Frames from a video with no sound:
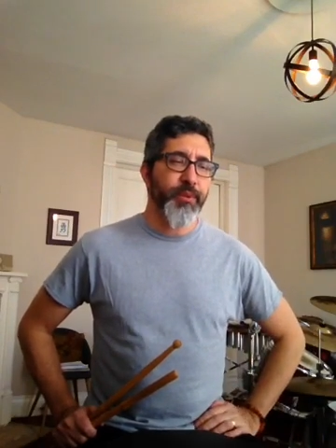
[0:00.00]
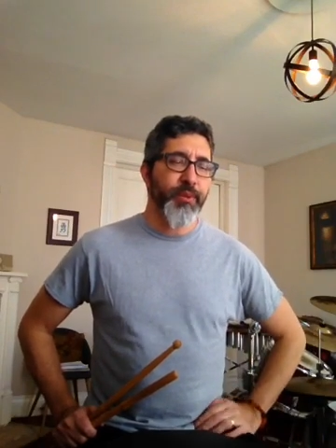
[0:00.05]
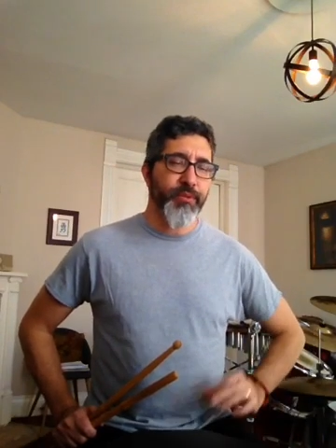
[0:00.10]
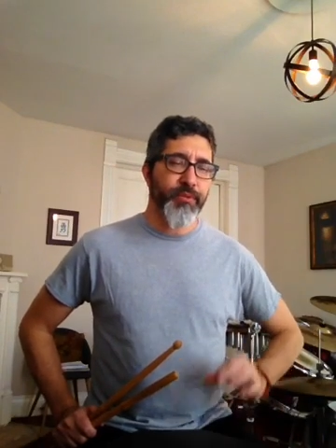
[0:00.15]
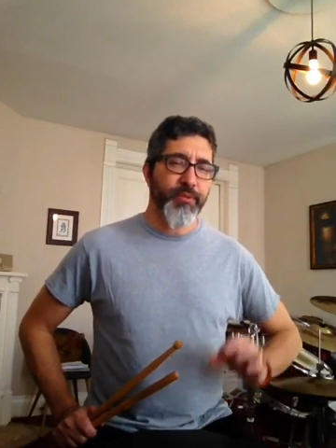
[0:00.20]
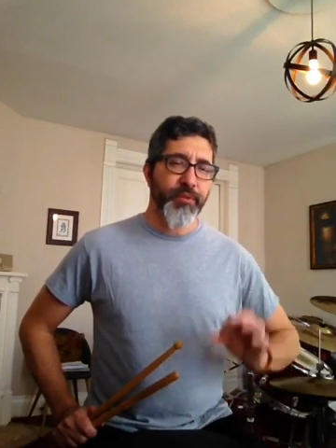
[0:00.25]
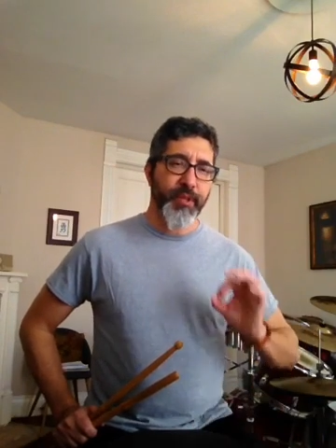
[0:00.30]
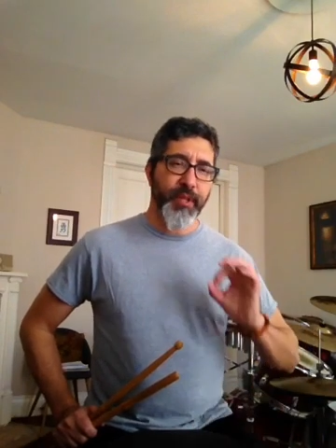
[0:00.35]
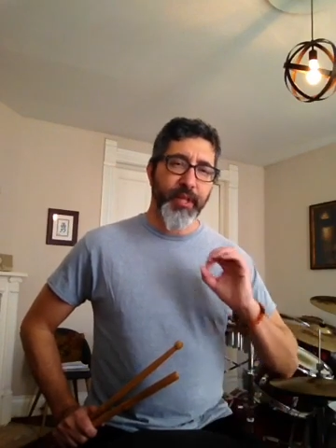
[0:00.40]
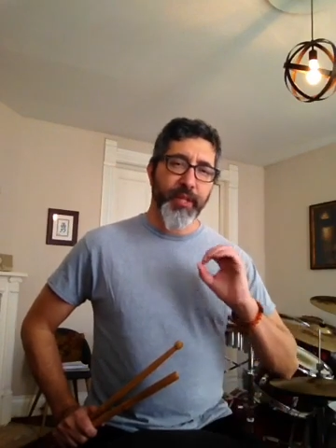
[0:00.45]
you
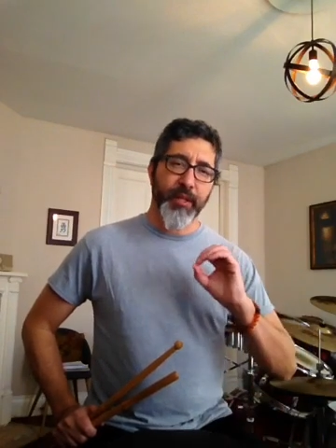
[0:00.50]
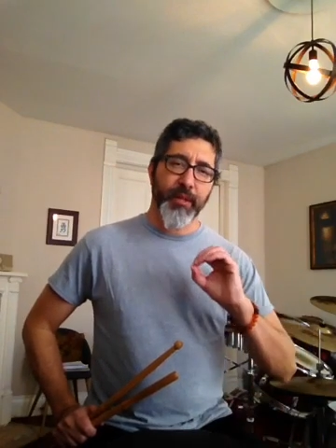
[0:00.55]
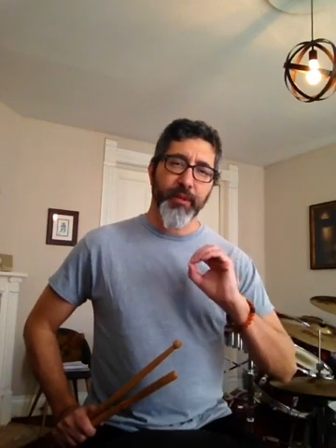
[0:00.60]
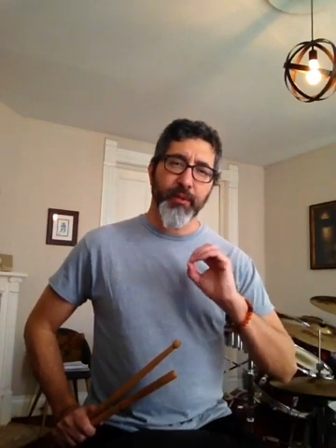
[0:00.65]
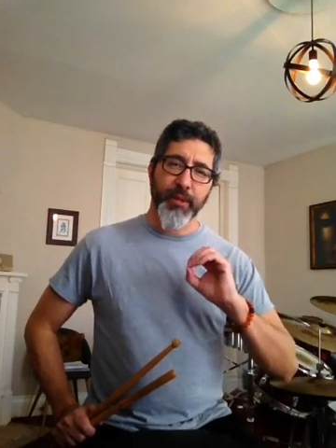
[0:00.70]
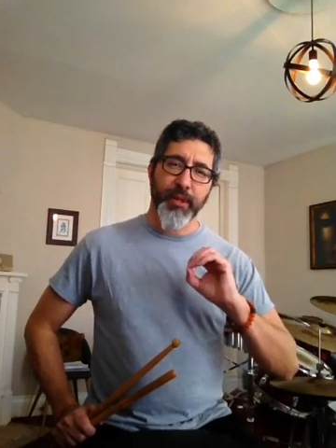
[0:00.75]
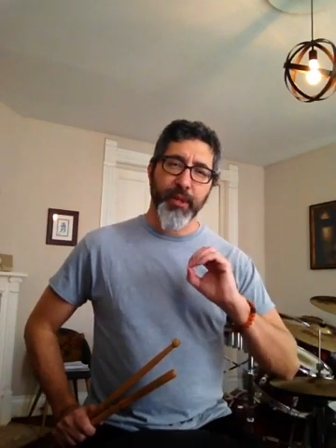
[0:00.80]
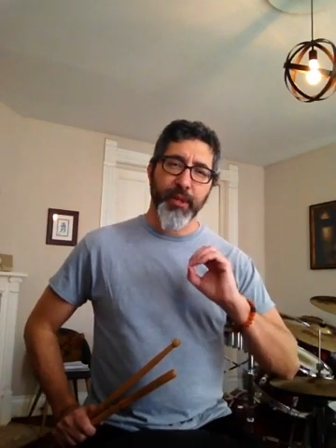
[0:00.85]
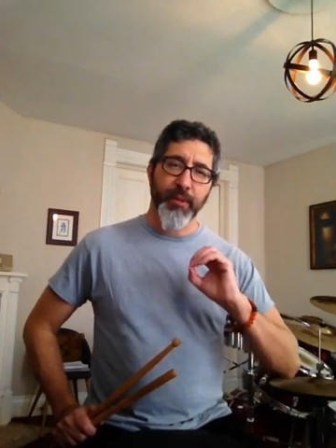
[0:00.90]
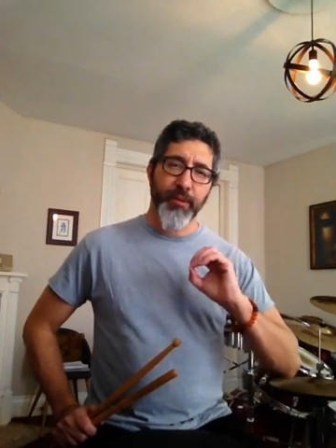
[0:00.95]
see that little
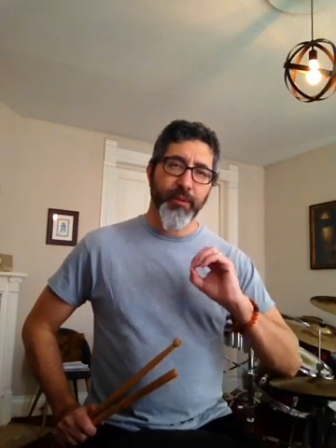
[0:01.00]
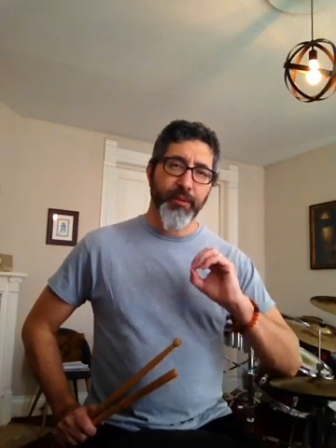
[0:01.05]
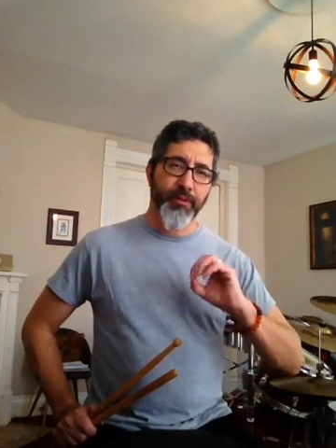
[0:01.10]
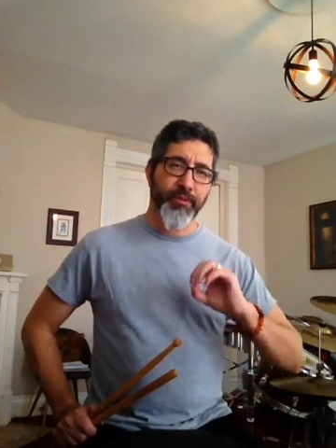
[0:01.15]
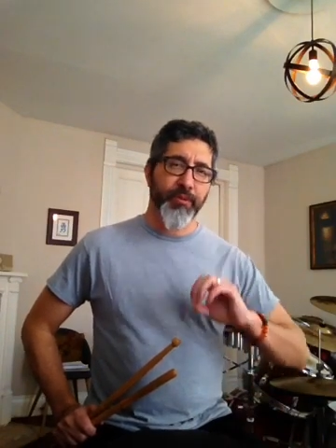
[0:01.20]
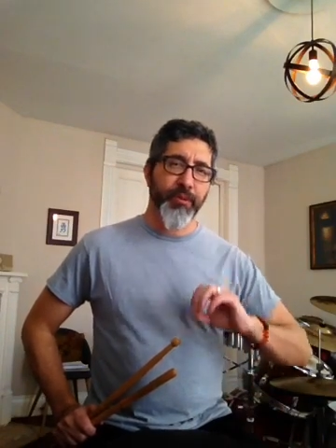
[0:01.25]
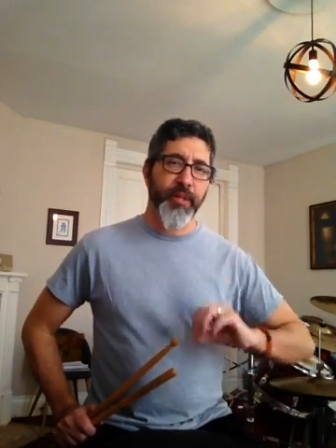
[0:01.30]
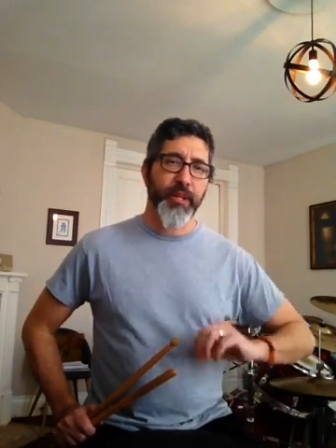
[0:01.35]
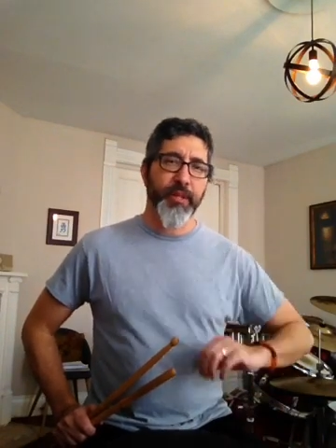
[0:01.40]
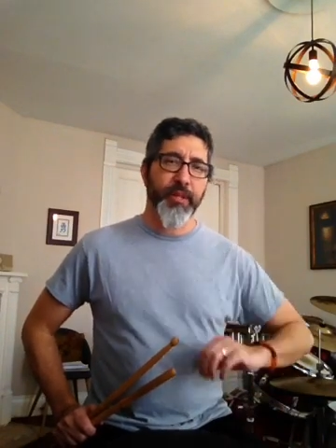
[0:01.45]
coda
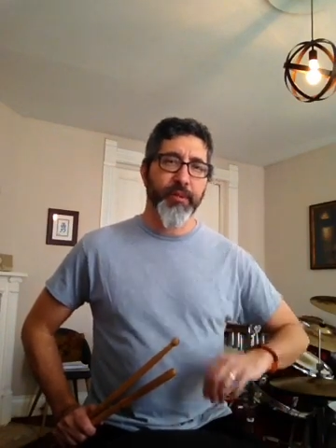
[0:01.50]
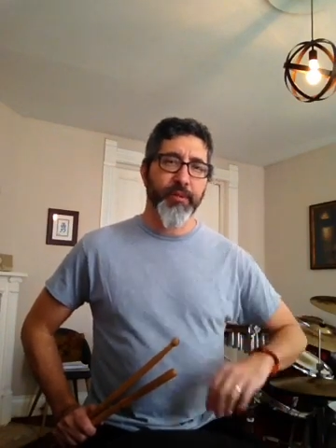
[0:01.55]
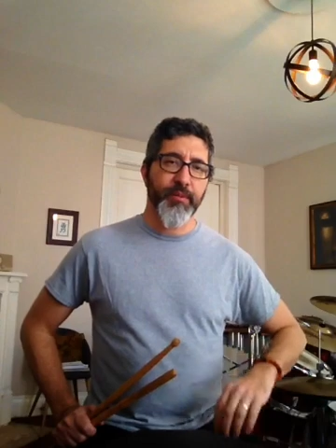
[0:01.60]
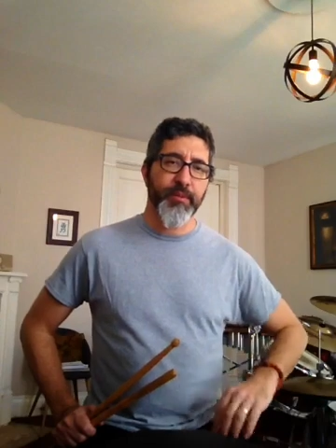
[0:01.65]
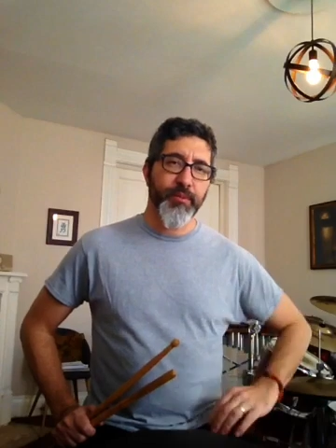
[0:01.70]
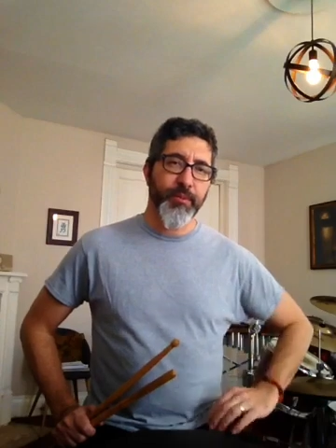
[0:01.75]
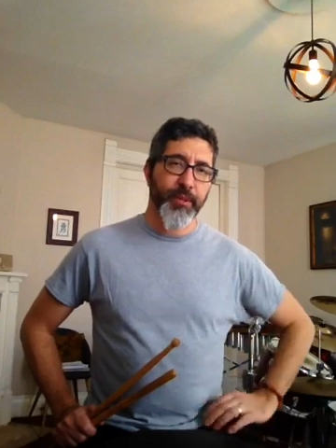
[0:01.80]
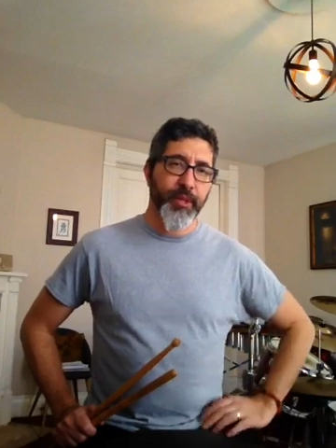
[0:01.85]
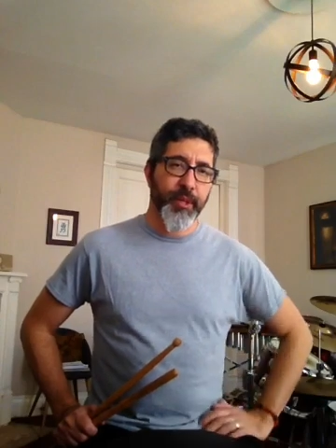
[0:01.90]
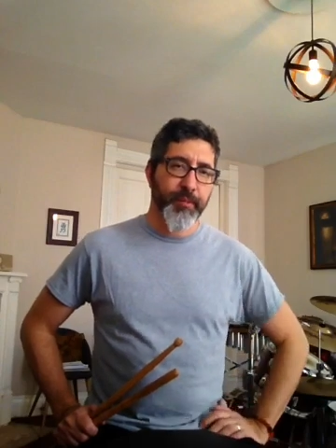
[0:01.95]
sign.
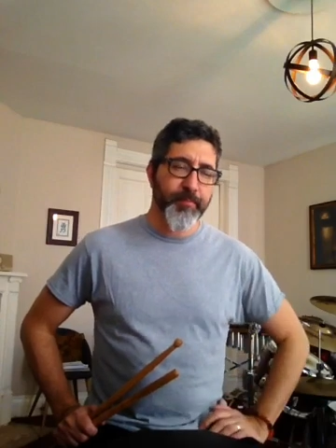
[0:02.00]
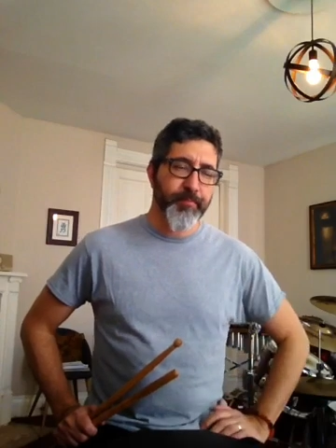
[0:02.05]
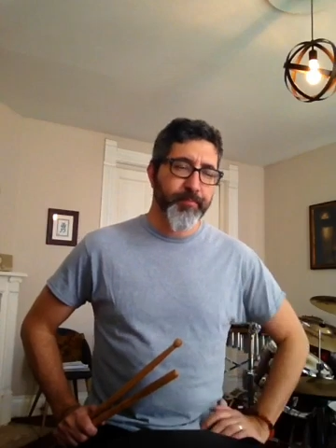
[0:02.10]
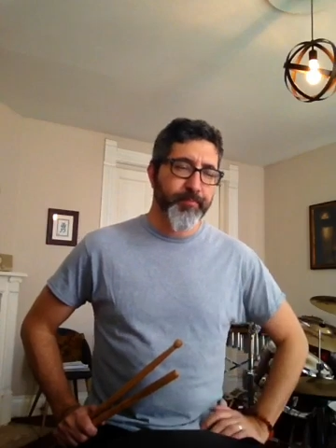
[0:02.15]
Okay.